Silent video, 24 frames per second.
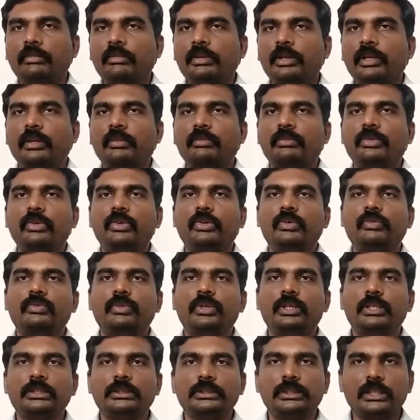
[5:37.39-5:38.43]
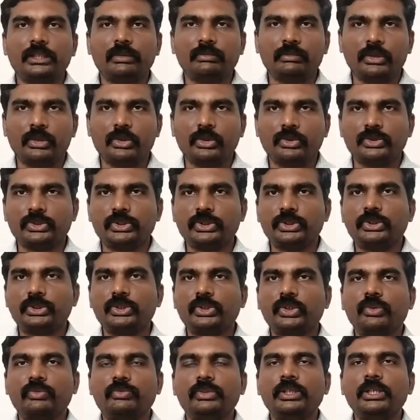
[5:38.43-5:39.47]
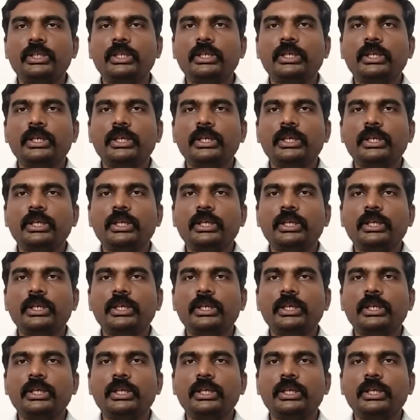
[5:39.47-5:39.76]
where V of t is the velocity of the